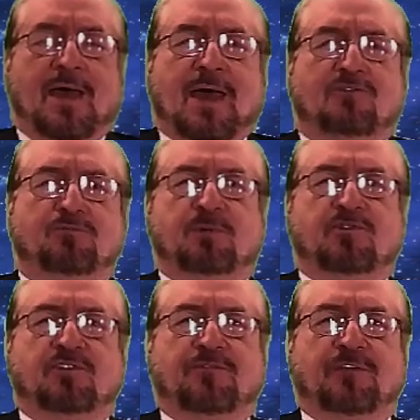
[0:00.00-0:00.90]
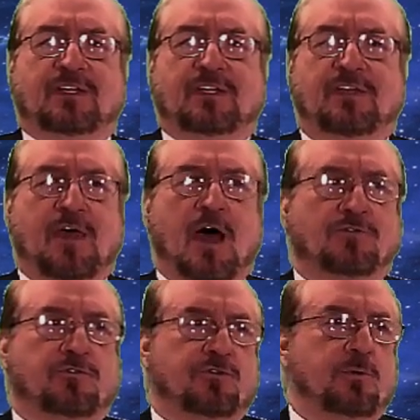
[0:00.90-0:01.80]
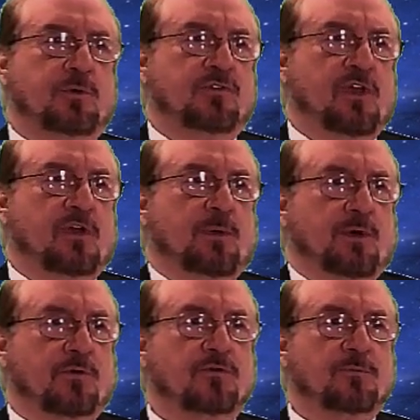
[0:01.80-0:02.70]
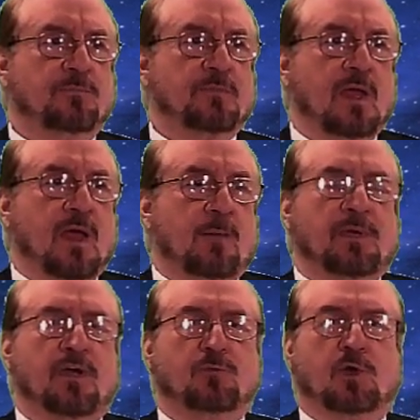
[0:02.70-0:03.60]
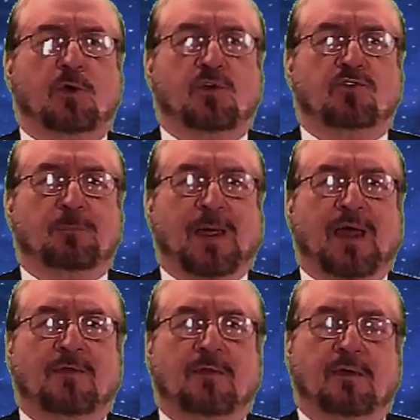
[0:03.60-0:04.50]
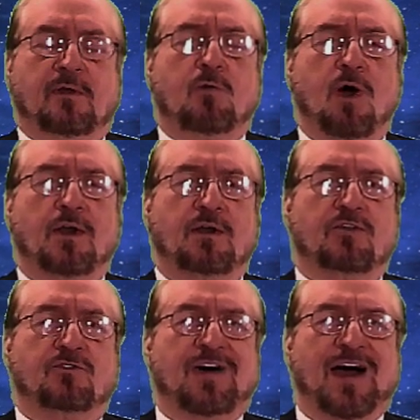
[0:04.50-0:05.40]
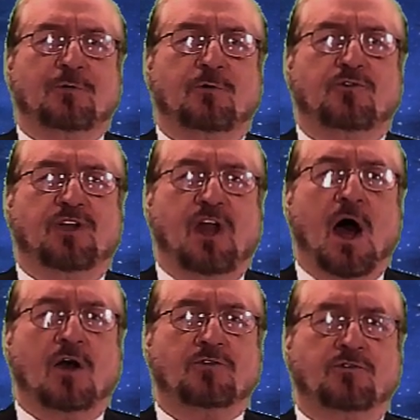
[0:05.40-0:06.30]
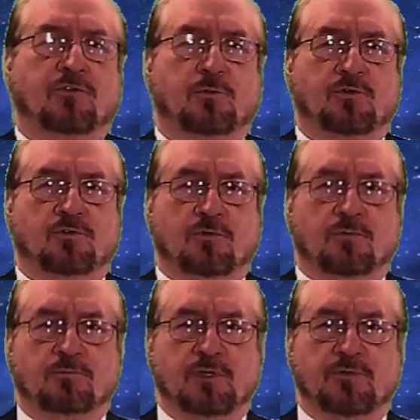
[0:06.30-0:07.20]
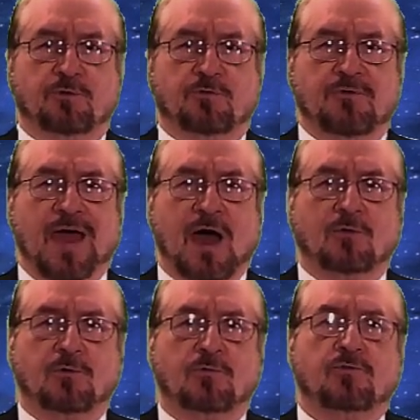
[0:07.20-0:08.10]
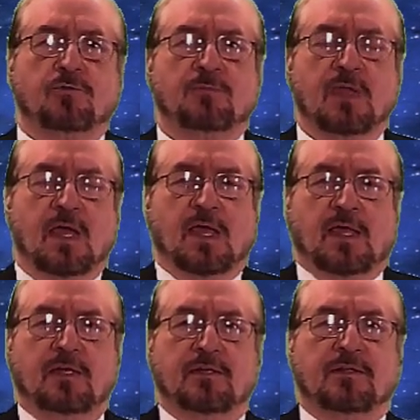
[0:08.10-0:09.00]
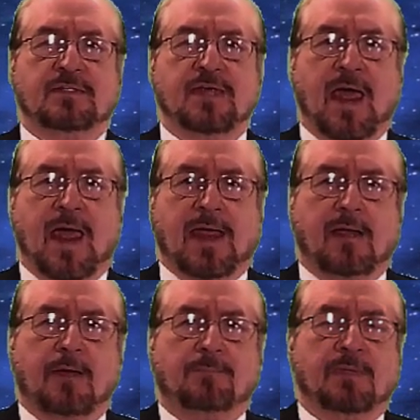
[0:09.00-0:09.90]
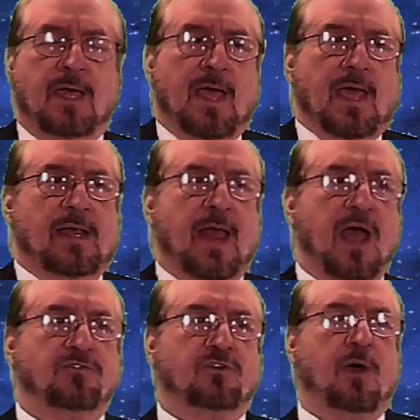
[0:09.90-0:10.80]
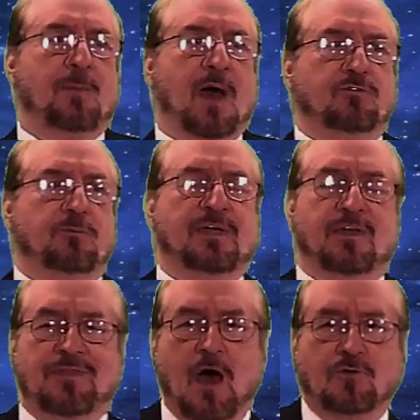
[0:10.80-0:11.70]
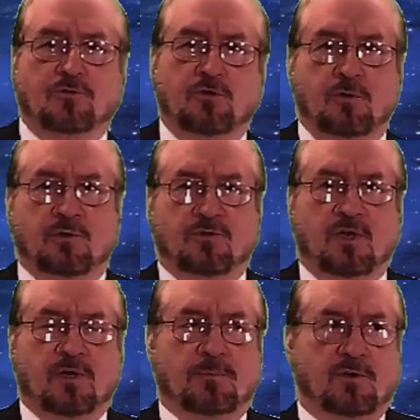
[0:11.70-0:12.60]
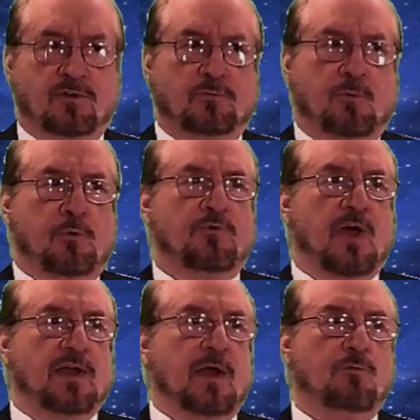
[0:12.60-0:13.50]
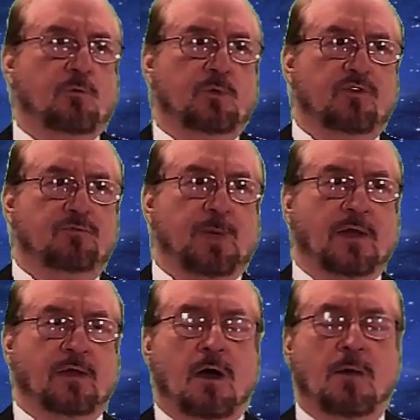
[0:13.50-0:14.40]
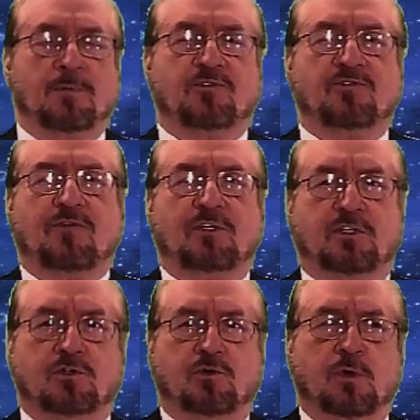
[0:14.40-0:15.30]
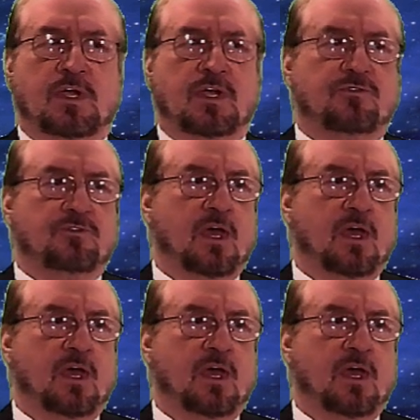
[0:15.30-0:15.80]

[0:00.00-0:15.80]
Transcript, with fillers: specifically 1,000 cubic centimeters because we're going to expand the quantities of hydrogen and oxygen, which are different values, into the tank. And it has to come out to be 1,000 cubic centimeters. But we find out when we expand it up at 70 degrees,